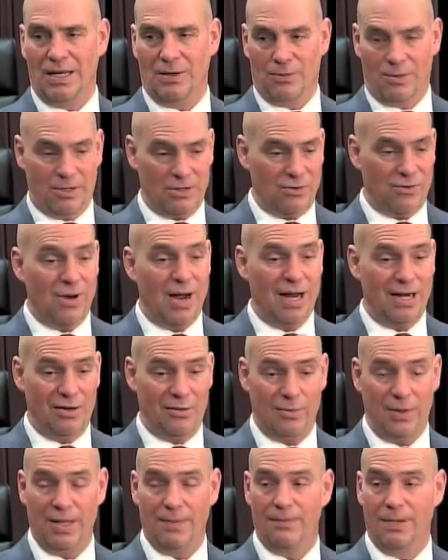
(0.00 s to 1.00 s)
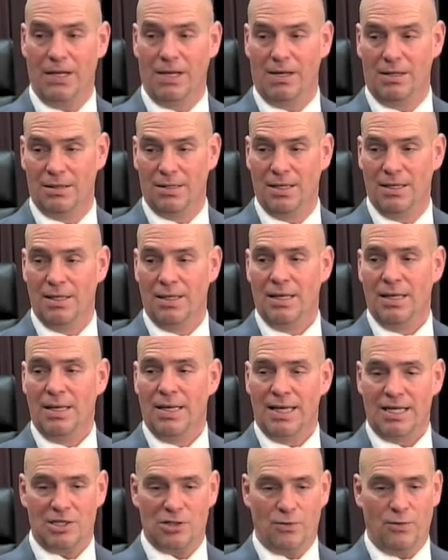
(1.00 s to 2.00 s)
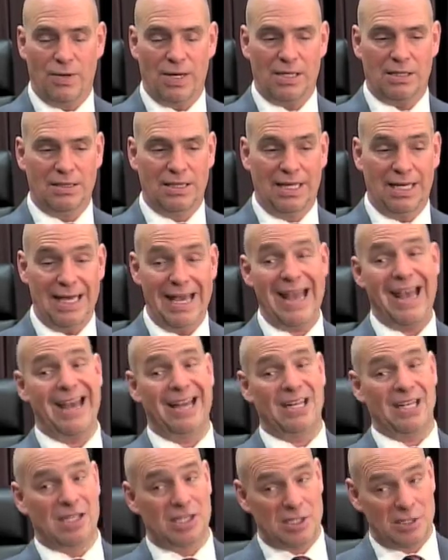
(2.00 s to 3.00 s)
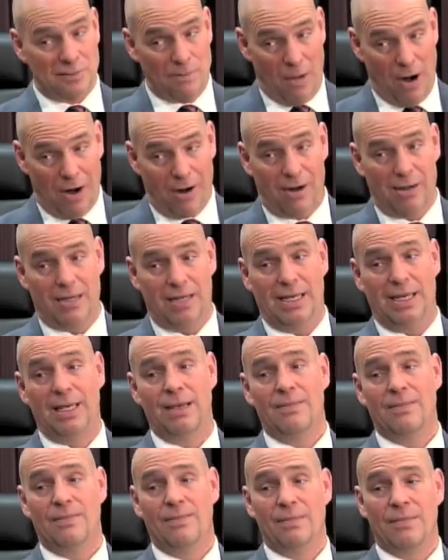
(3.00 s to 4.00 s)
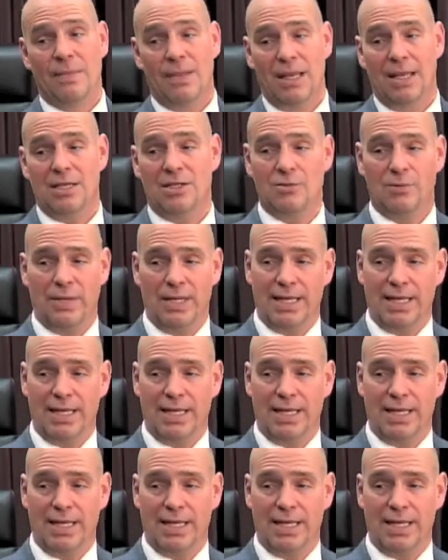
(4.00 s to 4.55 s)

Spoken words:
We're trying to rebuild as quickly and as smartly as we